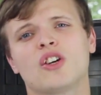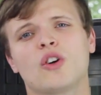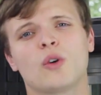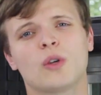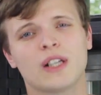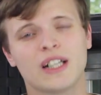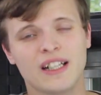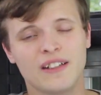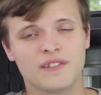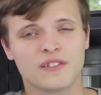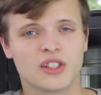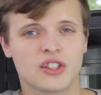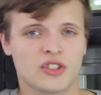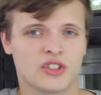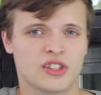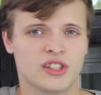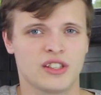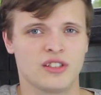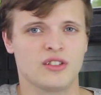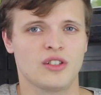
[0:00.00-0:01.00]
or if they're
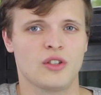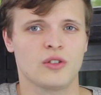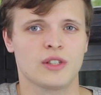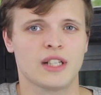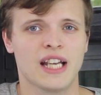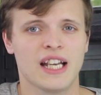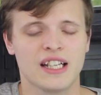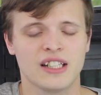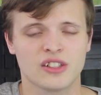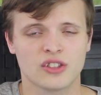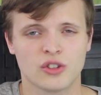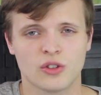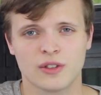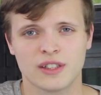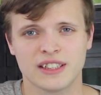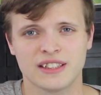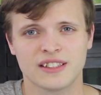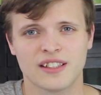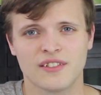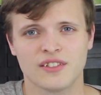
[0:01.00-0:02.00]
still okay in
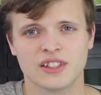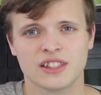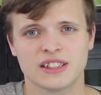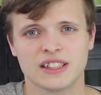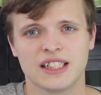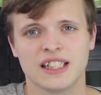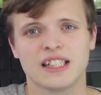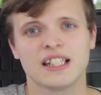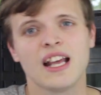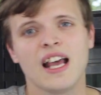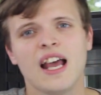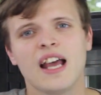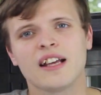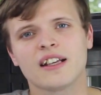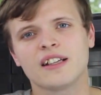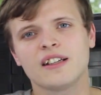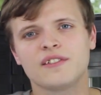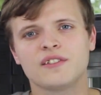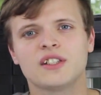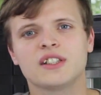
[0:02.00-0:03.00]
2017,
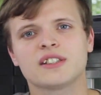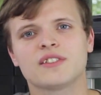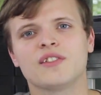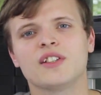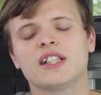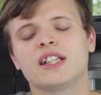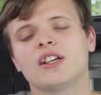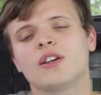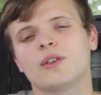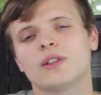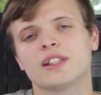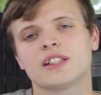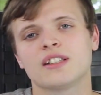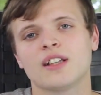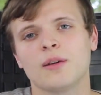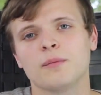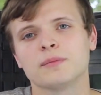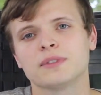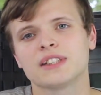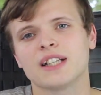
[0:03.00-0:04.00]
give this video a
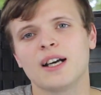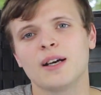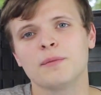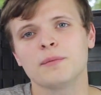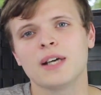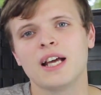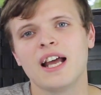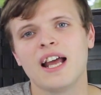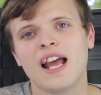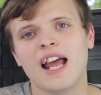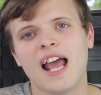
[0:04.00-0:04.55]
thumbs up.